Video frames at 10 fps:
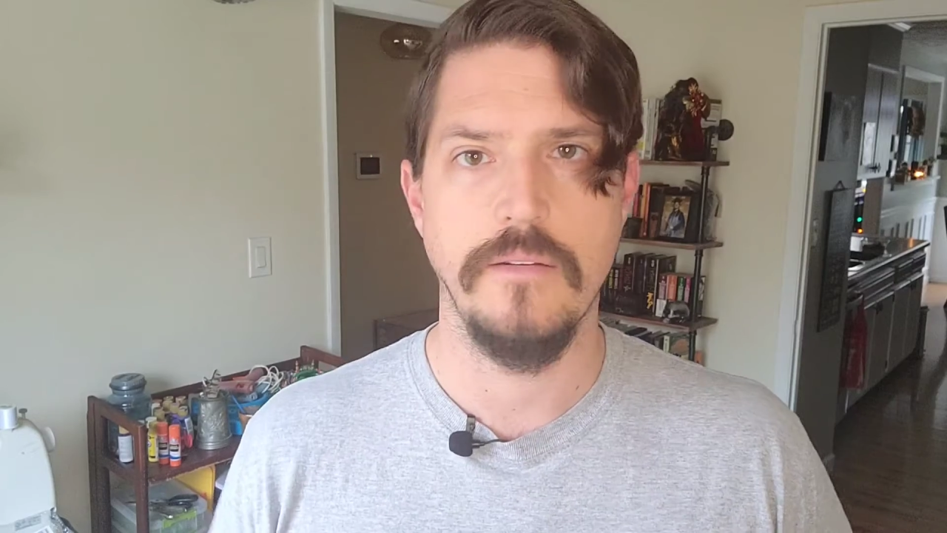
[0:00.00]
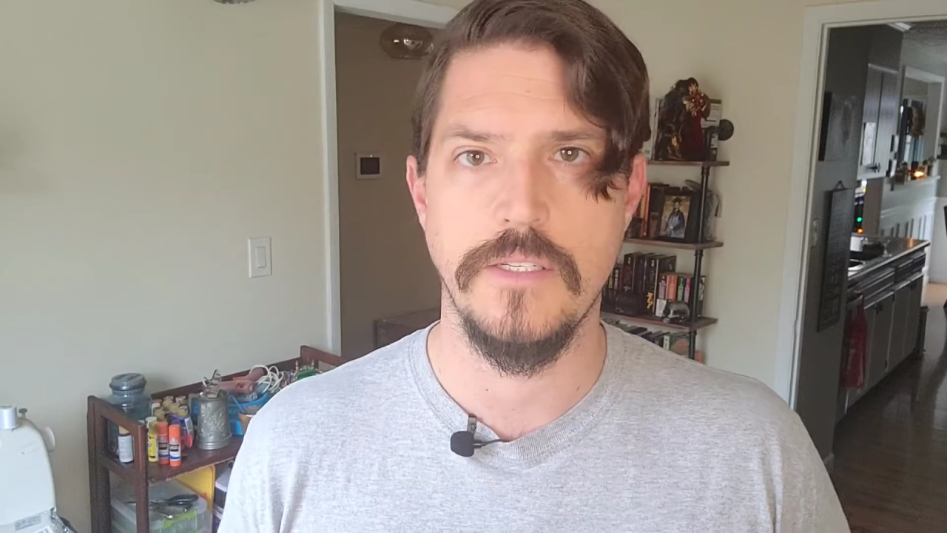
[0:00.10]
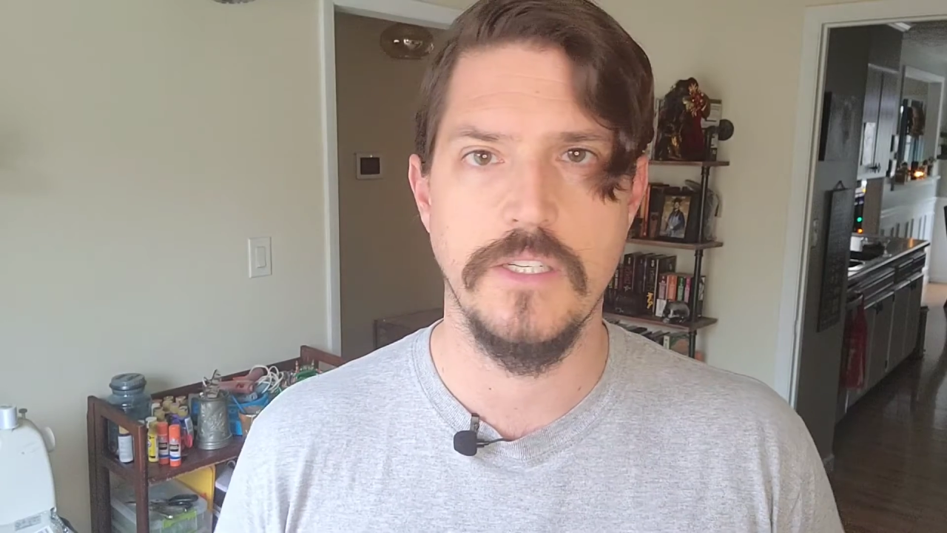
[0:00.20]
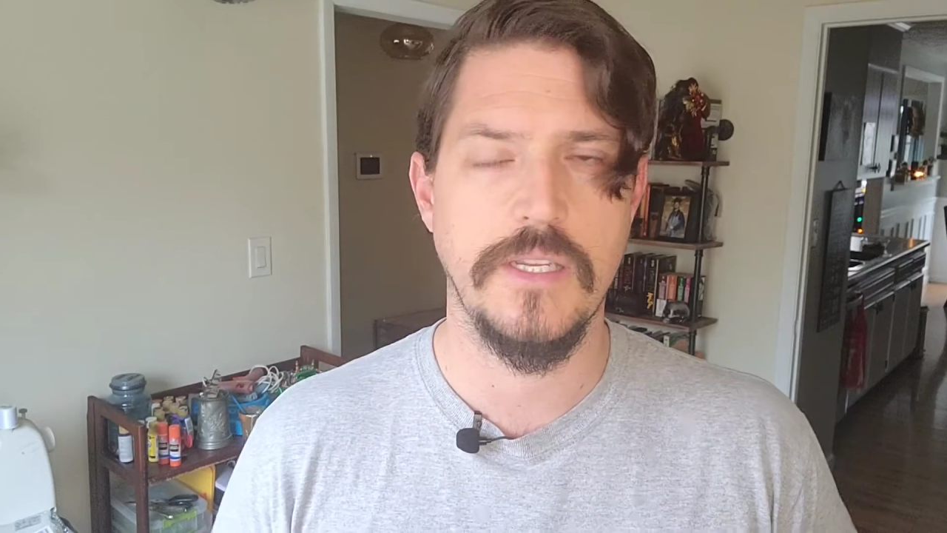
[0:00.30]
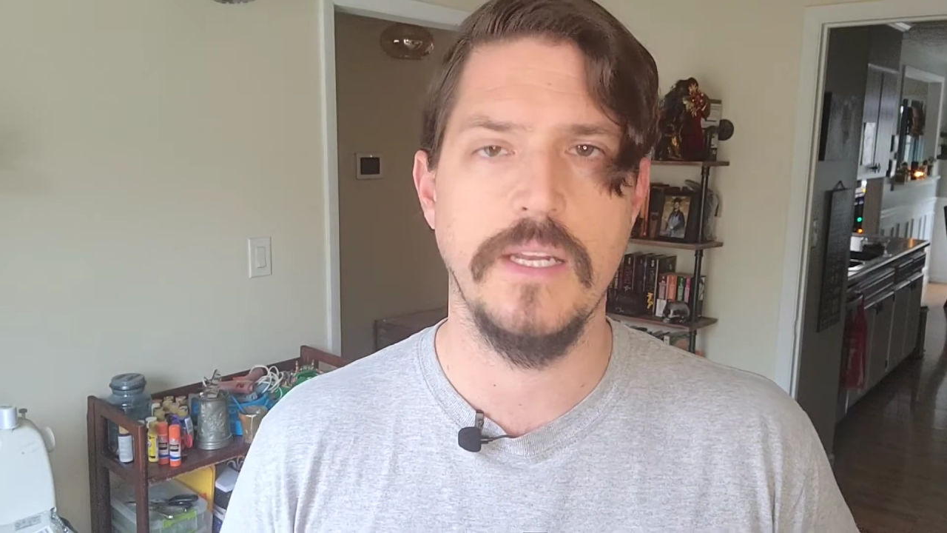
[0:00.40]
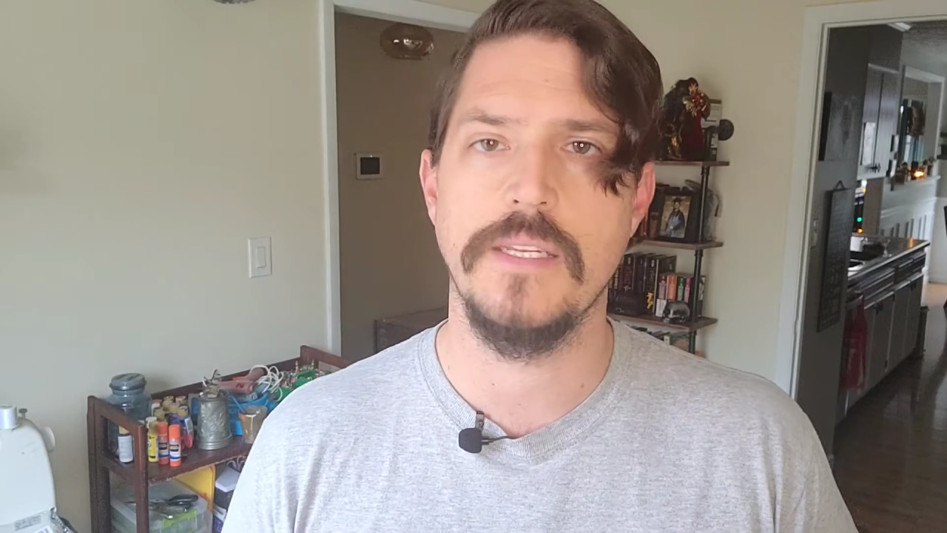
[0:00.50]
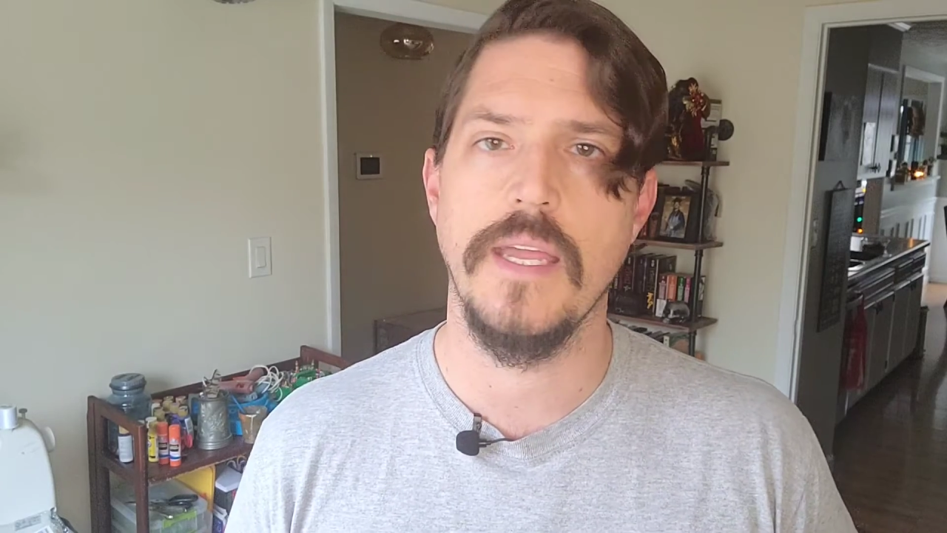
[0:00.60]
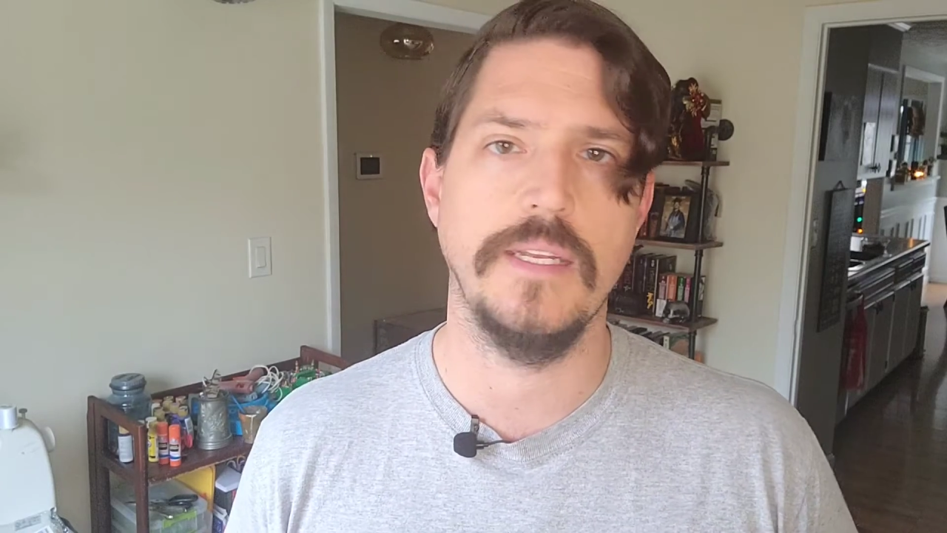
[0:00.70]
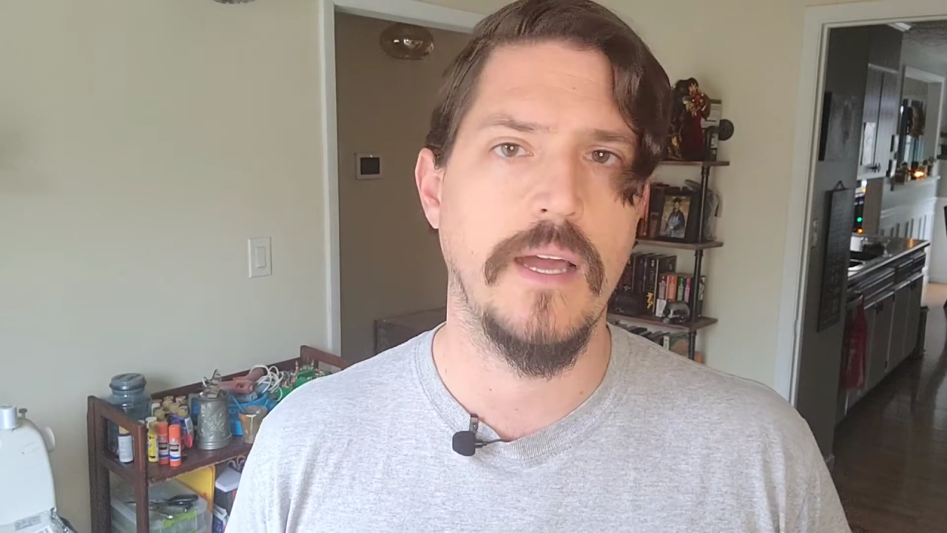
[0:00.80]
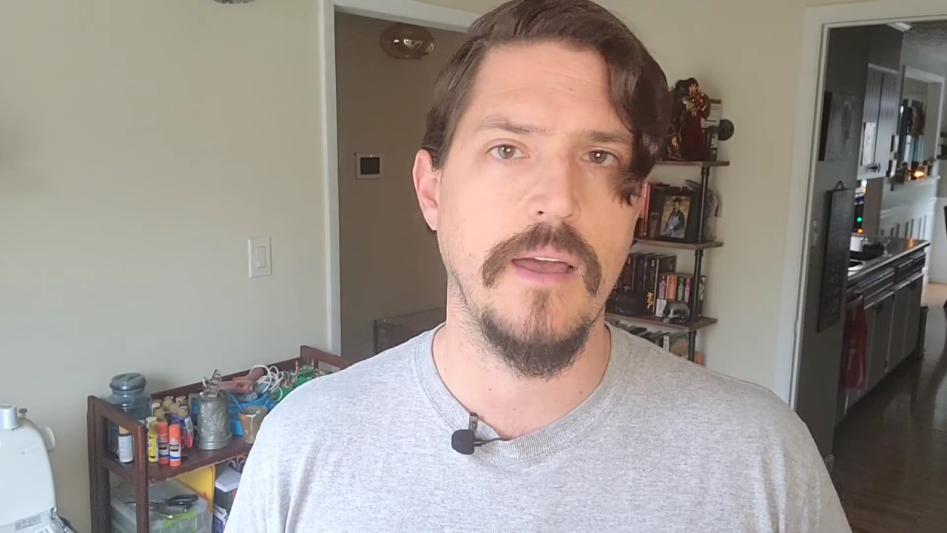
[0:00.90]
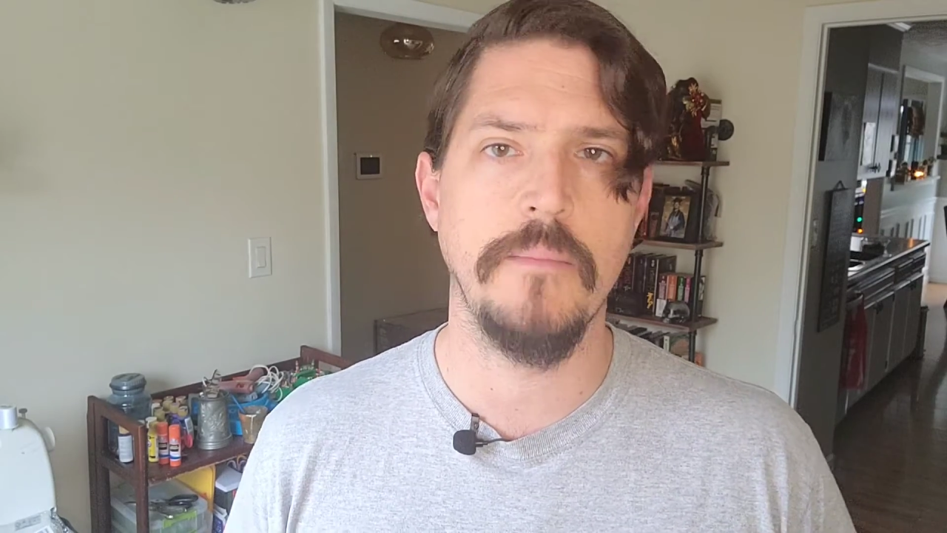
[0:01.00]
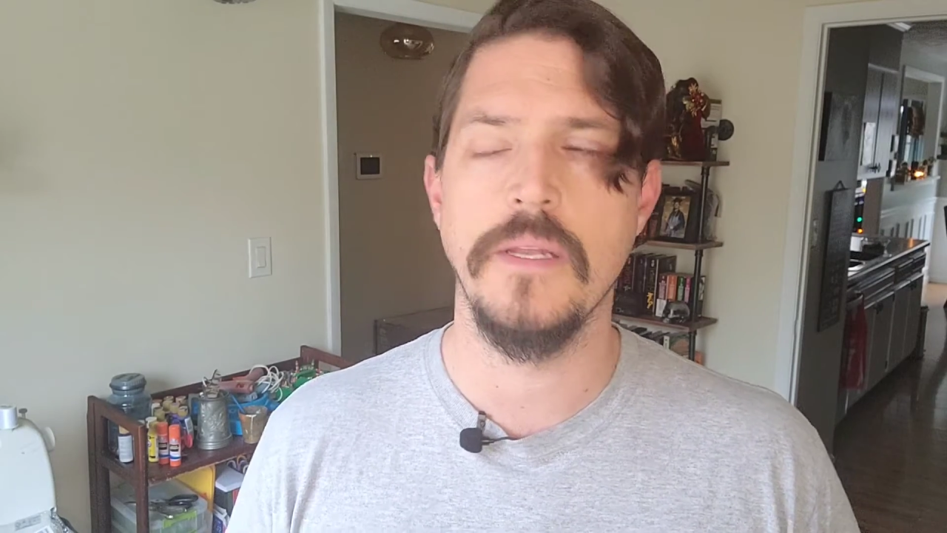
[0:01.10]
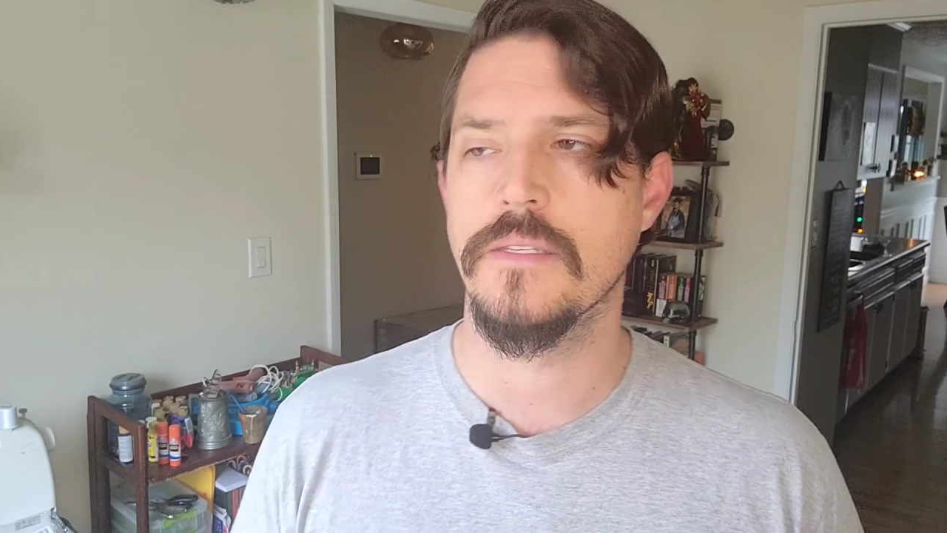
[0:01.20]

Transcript: It's just going to take time and